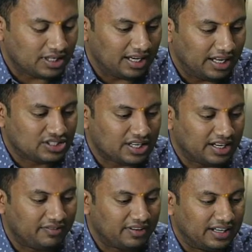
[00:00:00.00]
each and
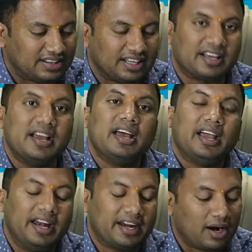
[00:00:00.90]
everything. In
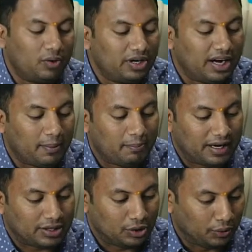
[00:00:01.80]
round number
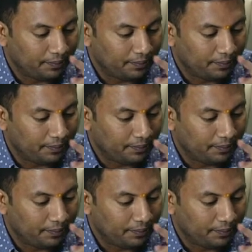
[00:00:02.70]
2,